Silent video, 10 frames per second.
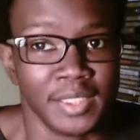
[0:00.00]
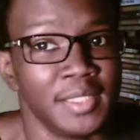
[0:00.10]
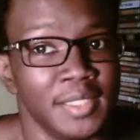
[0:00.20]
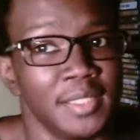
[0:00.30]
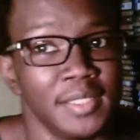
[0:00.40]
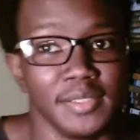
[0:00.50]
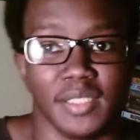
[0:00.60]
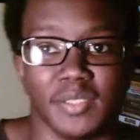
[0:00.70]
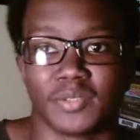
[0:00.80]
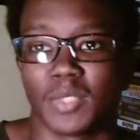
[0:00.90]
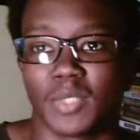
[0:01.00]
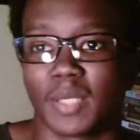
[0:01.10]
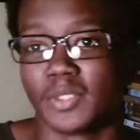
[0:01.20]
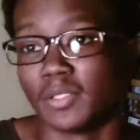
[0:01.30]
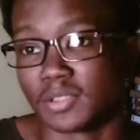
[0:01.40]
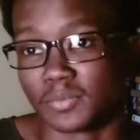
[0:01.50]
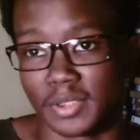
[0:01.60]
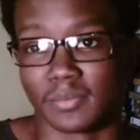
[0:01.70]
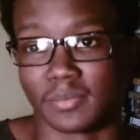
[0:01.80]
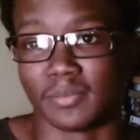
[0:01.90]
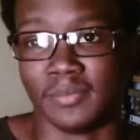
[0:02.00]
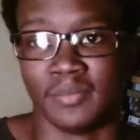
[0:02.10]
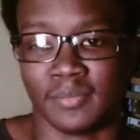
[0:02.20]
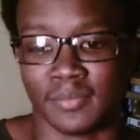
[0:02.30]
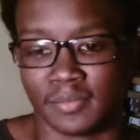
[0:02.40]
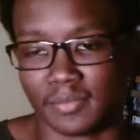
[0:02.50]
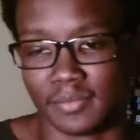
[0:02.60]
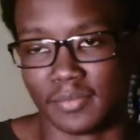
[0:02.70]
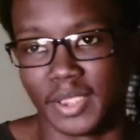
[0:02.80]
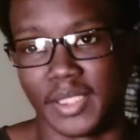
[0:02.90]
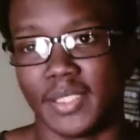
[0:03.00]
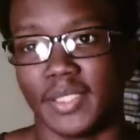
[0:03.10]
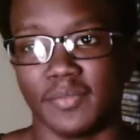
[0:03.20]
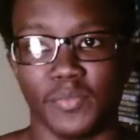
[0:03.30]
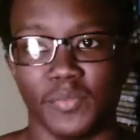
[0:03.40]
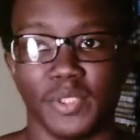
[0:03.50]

and swap clothes with him. And Wynn wakes